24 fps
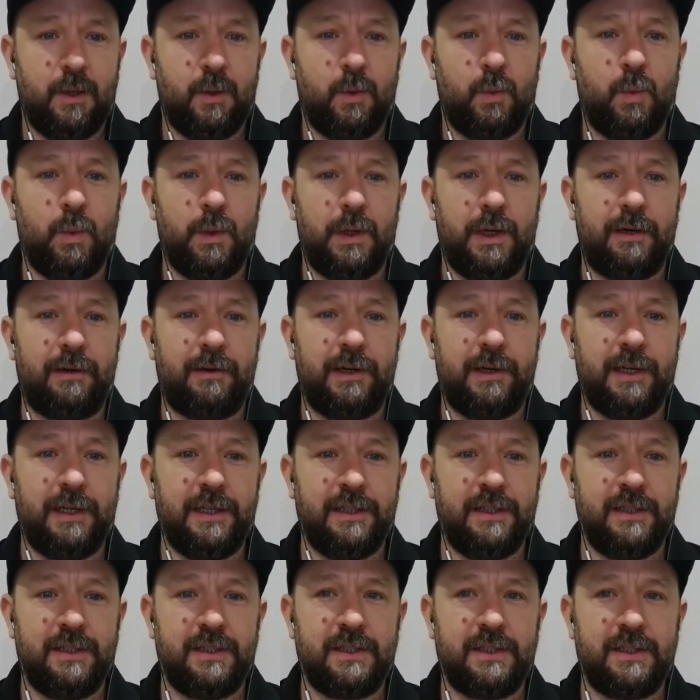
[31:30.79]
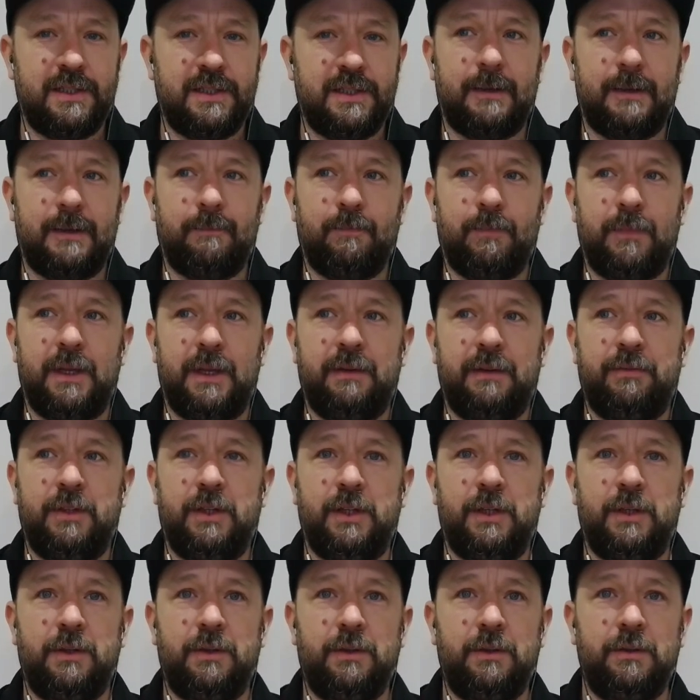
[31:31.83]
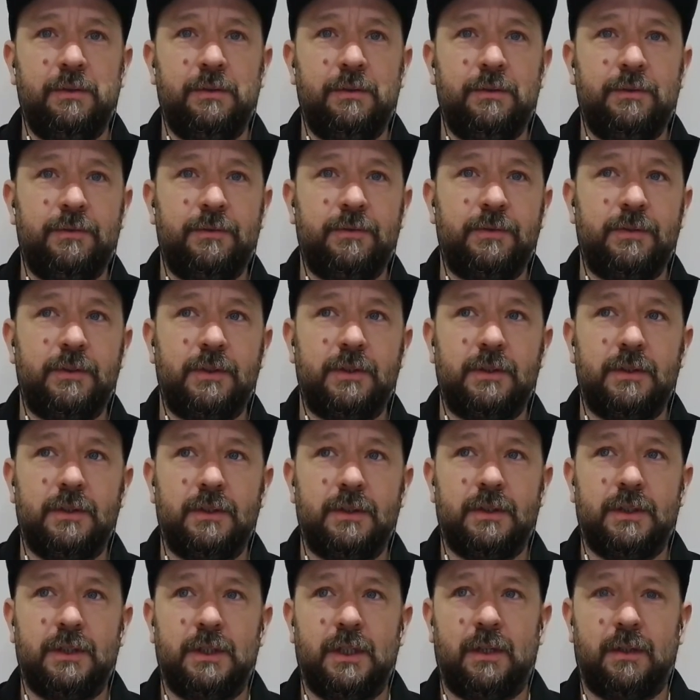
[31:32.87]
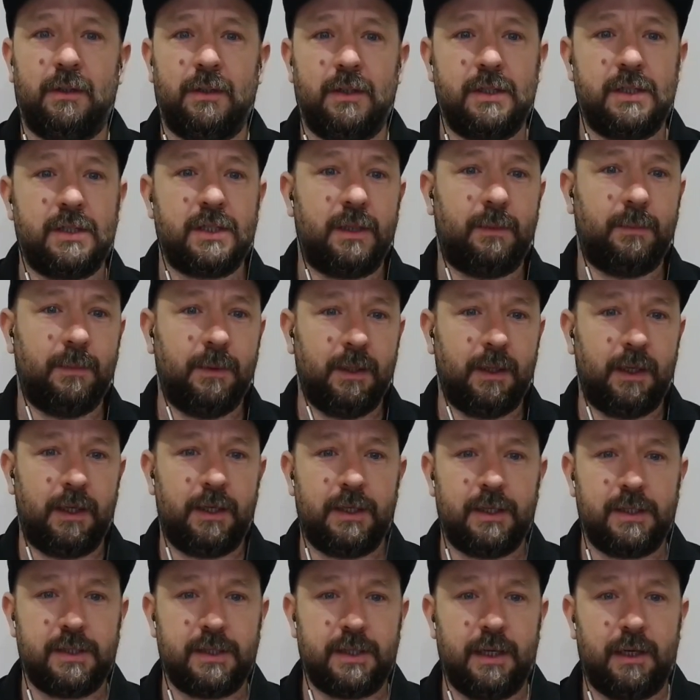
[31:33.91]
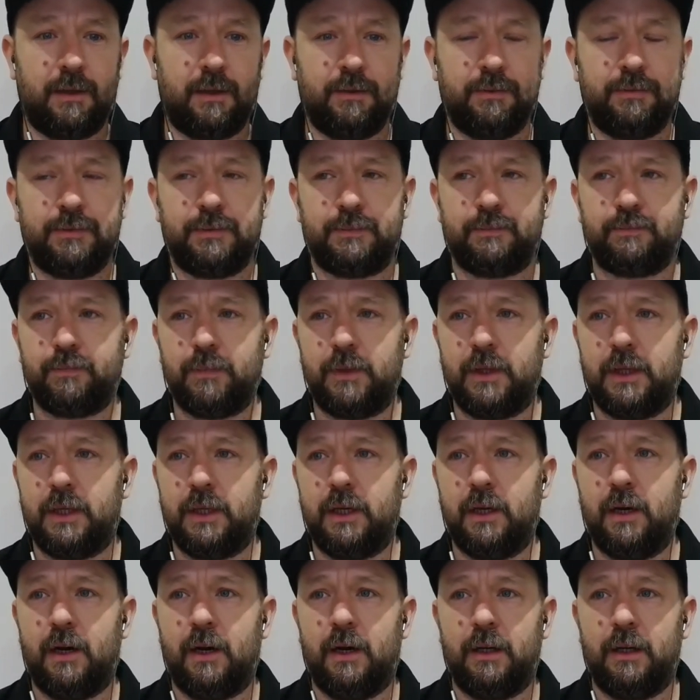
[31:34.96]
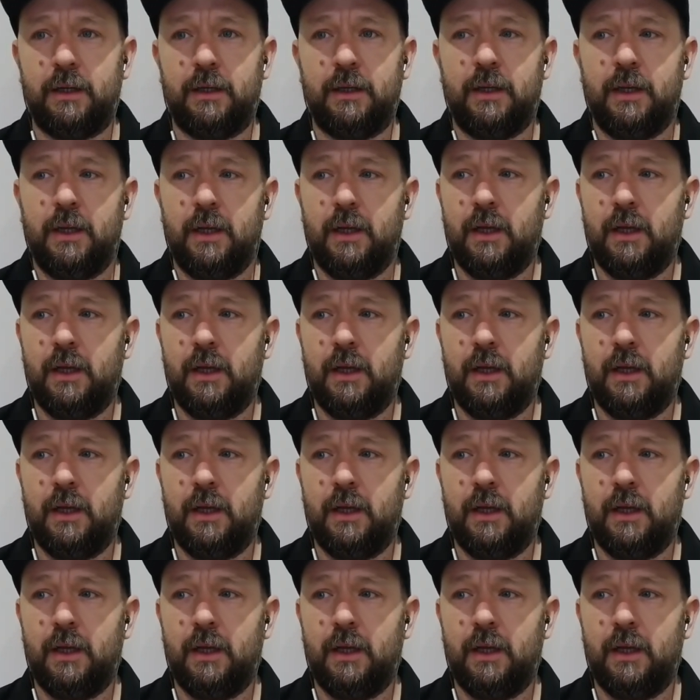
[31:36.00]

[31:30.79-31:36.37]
Whereas if you've gone to someone like yourself and gone,